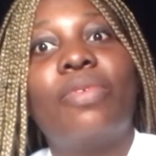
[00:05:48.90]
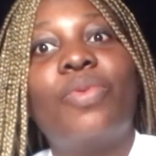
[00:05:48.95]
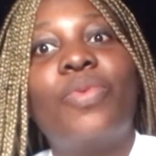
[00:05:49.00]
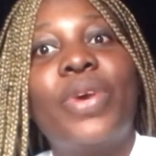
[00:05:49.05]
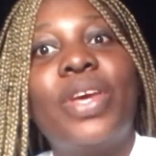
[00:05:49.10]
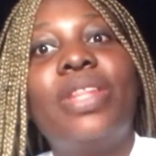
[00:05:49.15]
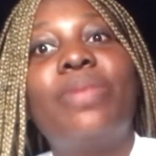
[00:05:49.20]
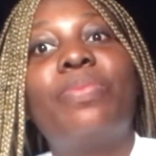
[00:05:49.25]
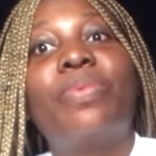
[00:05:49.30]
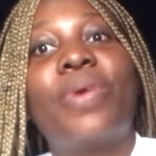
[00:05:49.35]

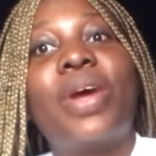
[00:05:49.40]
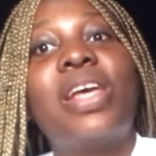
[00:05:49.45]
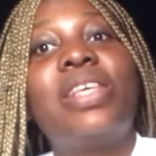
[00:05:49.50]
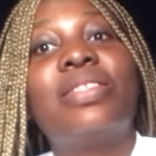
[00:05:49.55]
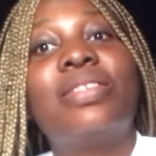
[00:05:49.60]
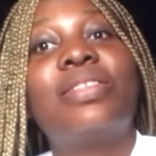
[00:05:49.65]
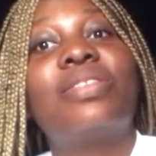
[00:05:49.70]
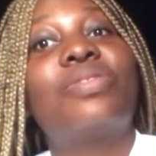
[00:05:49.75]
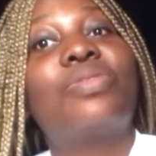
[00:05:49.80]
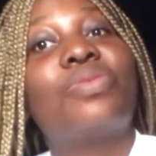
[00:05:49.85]
when
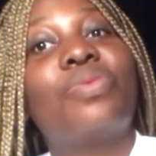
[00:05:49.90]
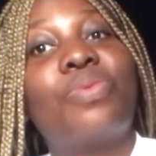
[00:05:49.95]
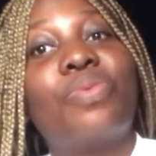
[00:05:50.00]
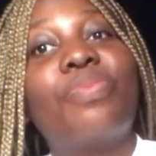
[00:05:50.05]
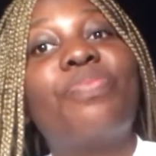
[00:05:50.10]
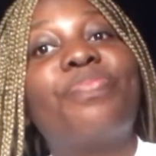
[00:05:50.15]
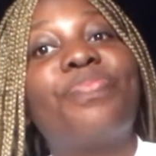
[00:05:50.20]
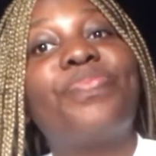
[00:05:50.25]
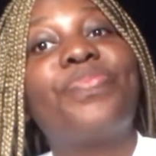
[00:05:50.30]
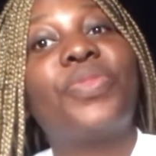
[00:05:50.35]
prices
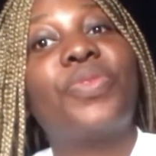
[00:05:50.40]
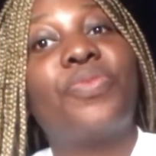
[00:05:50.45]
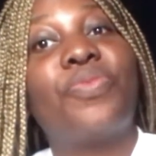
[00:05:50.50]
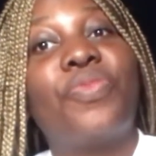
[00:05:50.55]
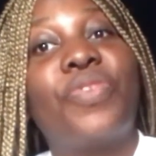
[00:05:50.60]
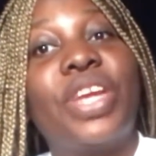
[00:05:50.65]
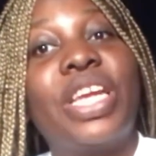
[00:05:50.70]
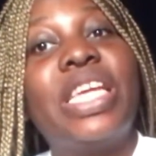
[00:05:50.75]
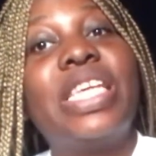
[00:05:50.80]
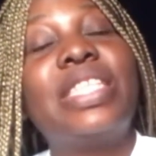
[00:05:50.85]

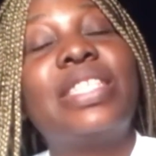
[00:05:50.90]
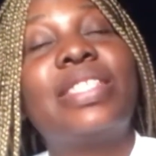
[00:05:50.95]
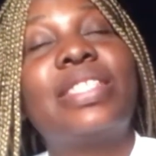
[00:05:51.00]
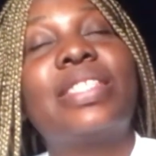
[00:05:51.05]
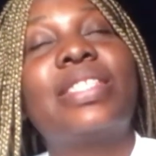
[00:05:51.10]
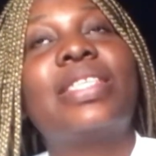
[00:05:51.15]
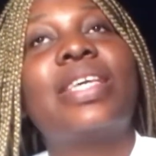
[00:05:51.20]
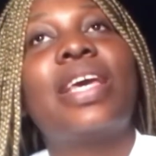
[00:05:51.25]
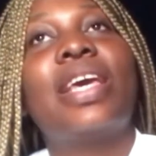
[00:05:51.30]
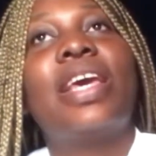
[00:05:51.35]

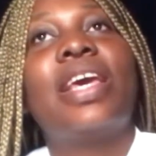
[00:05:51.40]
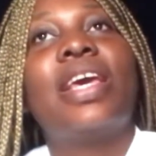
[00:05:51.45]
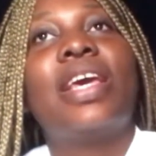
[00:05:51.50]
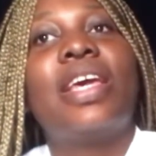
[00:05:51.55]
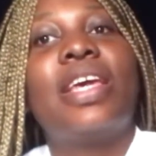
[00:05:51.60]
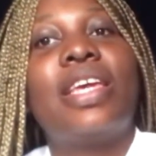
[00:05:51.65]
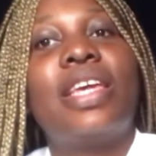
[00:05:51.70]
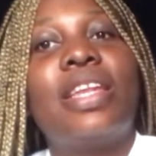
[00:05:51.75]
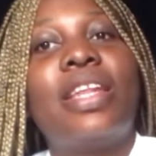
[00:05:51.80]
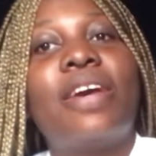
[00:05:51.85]
raise,
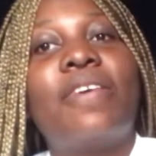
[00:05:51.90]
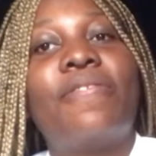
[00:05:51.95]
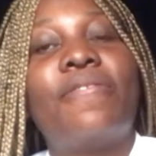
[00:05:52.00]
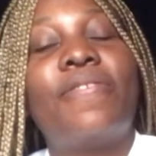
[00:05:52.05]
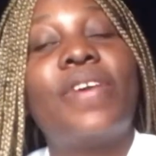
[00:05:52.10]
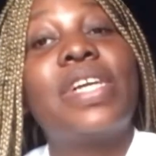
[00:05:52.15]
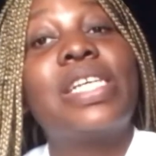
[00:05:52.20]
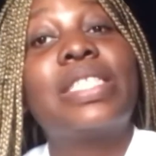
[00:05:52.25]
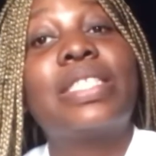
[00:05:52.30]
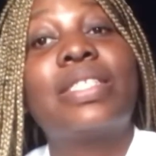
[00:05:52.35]
it
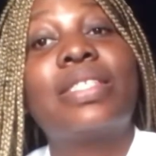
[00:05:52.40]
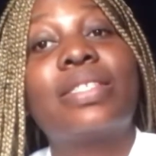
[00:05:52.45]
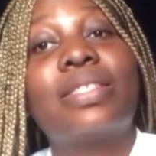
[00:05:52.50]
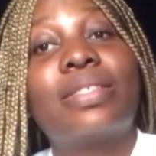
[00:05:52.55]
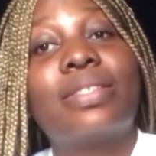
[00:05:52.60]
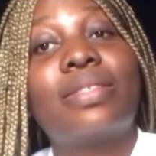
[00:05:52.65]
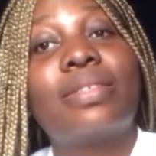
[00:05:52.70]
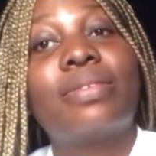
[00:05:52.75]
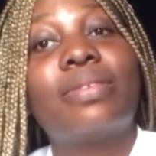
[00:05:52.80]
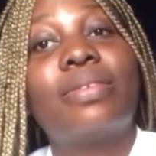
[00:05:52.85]

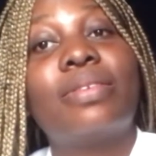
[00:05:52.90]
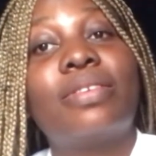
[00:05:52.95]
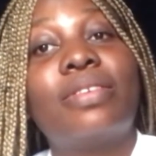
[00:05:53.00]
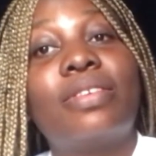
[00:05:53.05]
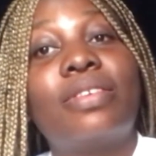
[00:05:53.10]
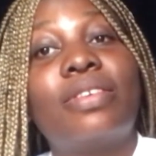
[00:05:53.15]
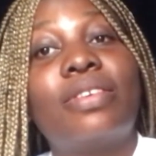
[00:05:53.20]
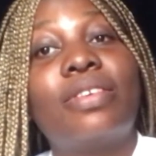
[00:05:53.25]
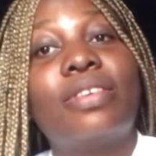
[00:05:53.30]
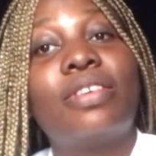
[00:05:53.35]
affects
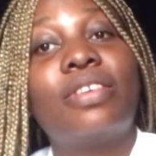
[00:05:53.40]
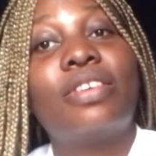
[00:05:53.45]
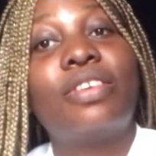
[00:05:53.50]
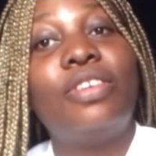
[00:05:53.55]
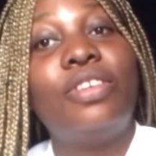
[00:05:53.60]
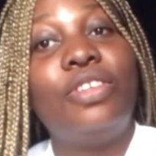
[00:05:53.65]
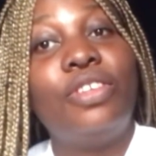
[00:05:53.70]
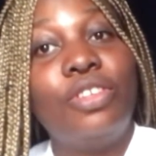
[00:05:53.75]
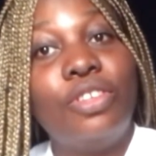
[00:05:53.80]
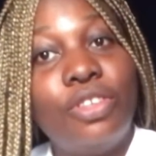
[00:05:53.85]

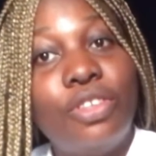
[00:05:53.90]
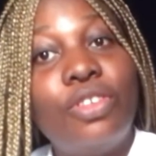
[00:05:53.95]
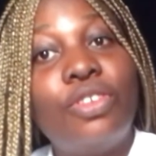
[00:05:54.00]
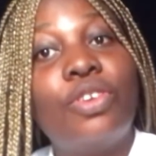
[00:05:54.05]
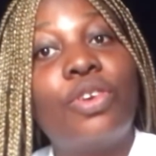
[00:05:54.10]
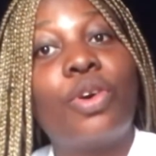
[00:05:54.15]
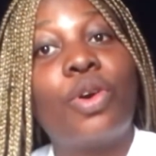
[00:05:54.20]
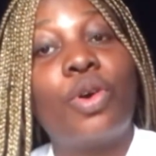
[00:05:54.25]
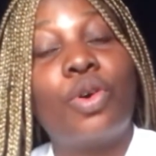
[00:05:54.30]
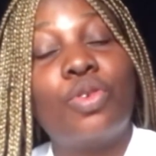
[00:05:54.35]

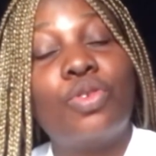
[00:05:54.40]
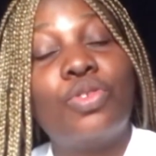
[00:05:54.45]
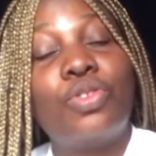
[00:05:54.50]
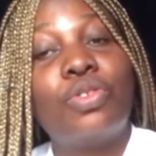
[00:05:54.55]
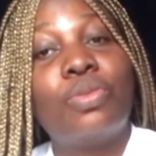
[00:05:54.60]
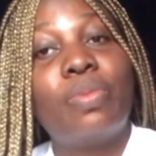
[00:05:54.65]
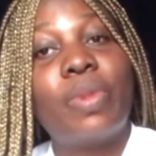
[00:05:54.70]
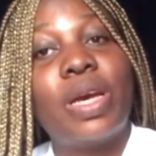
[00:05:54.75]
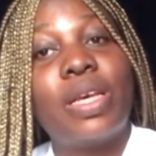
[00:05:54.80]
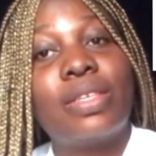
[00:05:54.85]
your
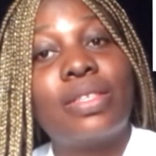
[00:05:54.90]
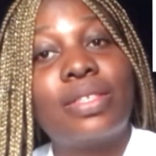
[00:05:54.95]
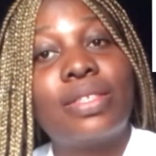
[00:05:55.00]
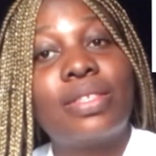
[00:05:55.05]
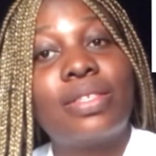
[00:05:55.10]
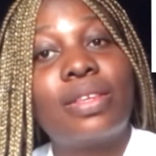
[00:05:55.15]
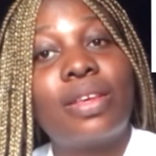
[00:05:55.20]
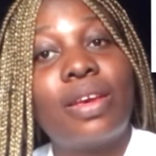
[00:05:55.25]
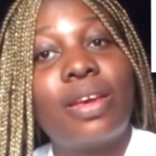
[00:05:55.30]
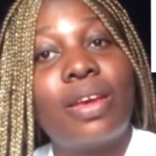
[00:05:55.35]

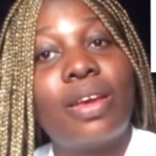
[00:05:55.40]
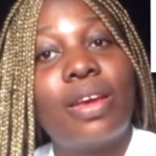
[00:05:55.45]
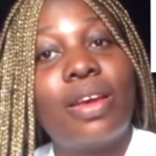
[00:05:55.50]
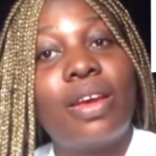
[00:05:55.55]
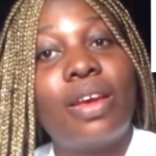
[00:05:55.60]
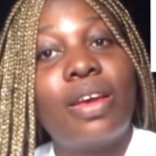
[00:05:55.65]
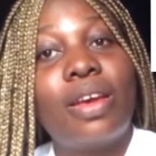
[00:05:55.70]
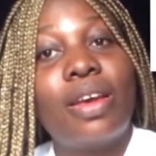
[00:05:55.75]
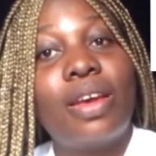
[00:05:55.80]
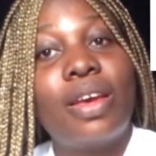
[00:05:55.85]
consumers.
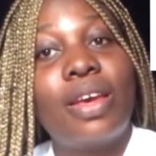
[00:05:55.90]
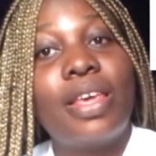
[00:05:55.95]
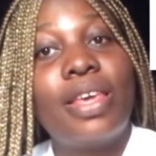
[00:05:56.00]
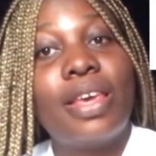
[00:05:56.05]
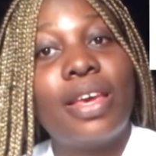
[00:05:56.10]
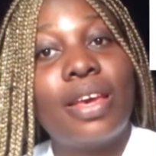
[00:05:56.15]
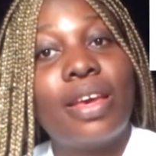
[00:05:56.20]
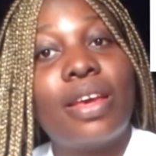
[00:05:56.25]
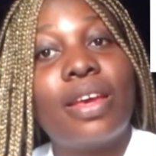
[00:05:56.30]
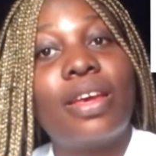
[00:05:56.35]

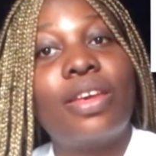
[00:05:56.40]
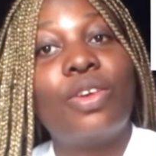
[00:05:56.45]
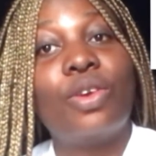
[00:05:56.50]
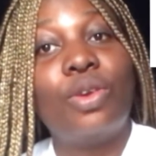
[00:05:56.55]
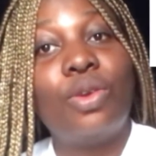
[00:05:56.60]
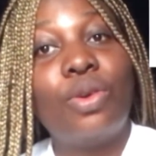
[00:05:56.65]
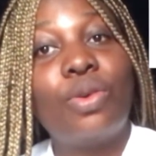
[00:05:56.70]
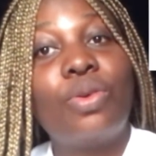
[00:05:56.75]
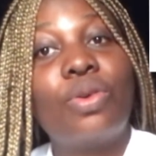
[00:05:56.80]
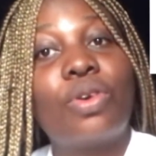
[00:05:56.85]
Yeah, your
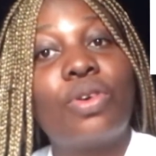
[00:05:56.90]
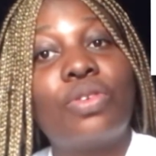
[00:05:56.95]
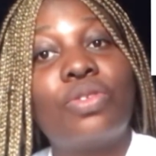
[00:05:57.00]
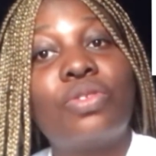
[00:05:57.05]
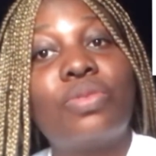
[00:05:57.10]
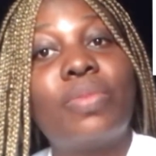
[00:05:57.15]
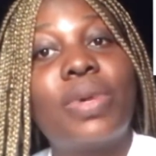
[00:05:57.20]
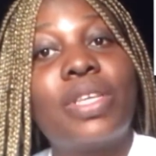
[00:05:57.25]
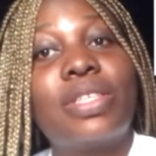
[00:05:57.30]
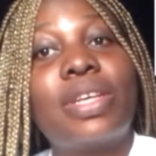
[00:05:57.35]
local
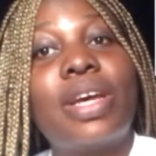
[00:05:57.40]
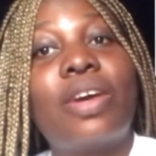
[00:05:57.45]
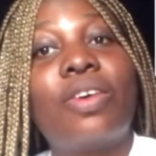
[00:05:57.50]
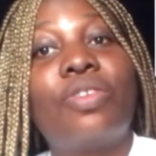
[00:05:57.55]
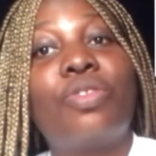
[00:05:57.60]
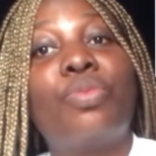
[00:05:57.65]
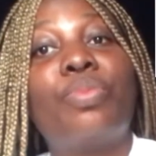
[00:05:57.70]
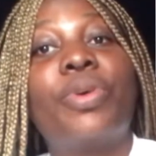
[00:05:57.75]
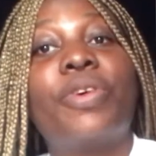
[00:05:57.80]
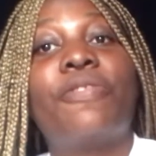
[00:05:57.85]
consumers are
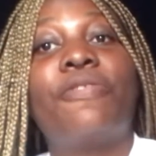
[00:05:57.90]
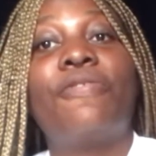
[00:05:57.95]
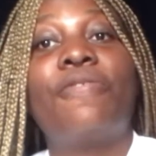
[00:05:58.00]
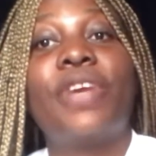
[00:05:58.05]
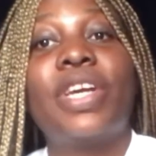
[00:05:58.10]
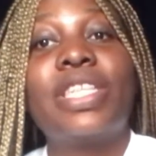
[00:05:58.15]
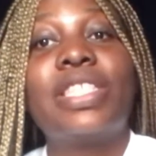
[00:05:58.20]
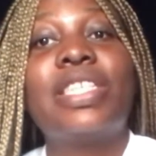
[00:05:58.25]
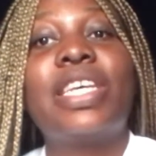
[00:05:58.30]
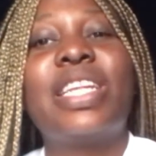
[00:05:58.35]
going to be
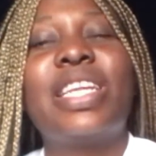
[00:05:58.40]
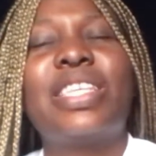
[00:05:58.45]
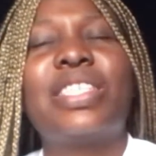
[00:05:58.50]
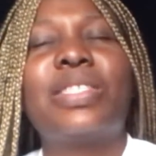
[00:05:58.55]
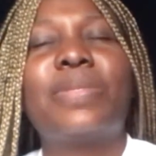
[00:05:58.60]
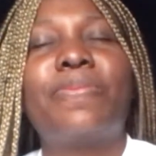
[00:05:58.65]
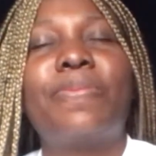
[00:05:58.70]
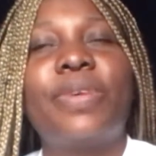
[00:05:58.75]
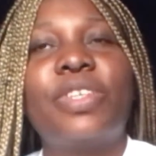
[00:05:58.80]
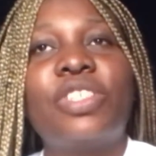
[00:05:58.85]
affected,
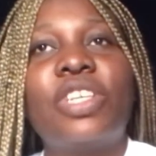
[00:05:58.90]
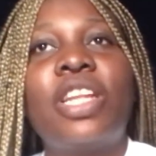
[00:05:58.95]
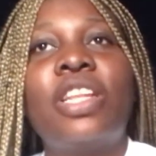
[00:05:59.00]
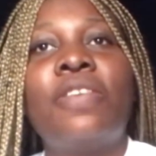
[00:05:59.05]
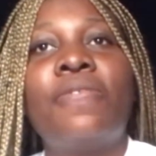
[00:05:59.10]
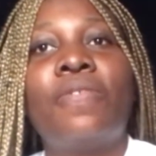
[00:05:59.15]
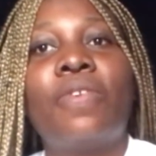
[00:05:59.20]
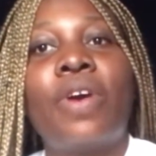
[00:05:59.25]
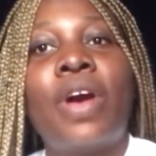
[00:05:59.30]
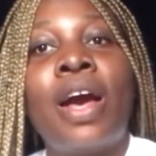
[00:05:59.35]
especially
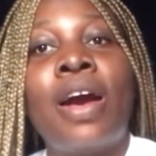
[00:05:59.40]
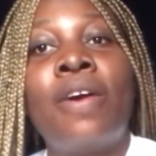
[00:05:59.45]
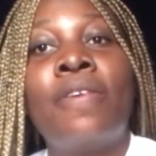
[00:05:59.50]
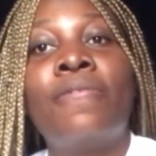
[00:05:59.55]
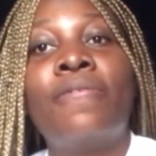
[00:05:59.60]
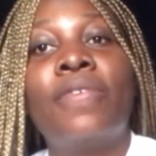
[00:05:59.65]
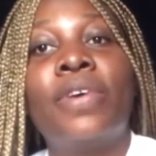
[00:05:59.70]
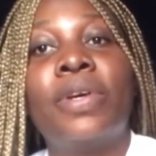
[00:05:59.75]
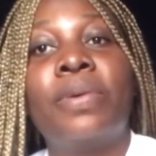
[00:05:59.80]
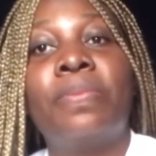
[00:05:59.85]
if you
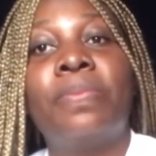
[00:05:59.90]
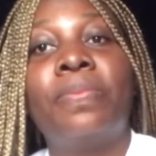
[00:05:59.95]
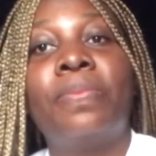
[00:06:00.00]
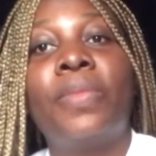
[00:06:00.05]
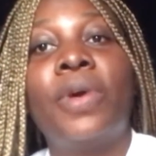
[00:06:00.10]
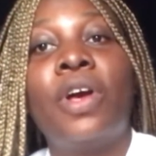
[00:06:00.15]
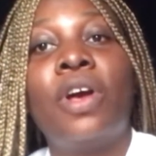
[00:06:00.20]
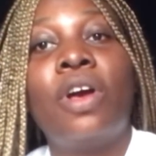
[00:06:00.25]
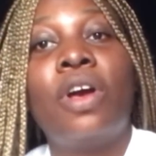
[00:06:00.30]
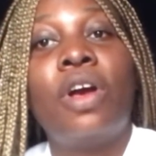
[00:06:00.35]
have
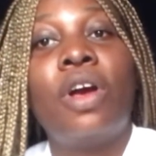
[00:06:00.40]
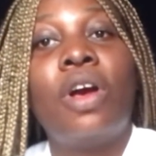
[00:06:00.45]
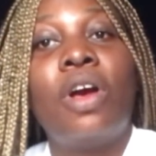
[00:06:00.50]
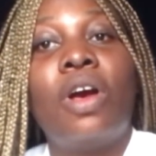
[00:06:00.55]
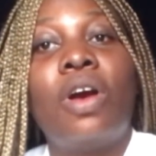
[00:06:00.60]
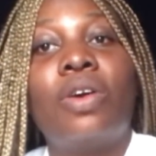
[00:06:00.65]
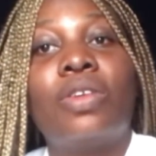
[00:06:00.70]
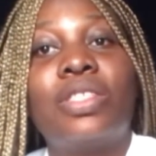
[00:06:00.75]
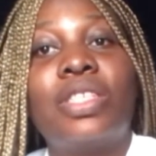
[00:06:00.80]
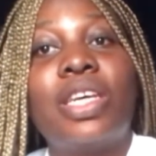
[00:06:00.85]

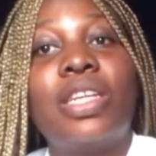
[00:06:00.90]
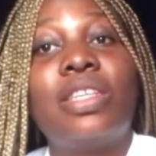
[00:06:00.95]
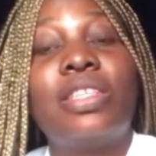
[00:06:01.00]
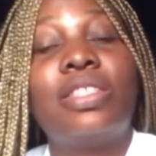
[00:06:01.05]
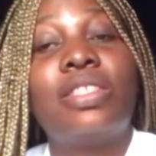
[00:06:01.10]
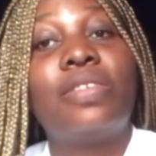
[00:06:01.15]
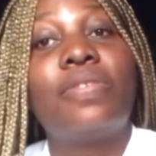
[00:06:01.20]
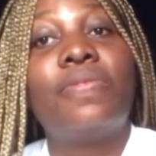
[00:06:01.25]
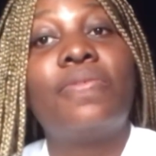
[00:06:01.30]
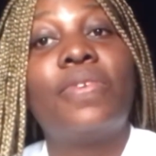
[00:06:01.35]

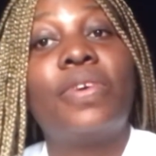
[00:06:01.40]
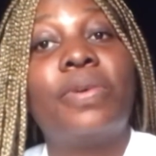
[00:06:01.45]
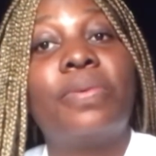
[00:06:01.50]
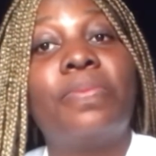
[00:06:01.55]
alternative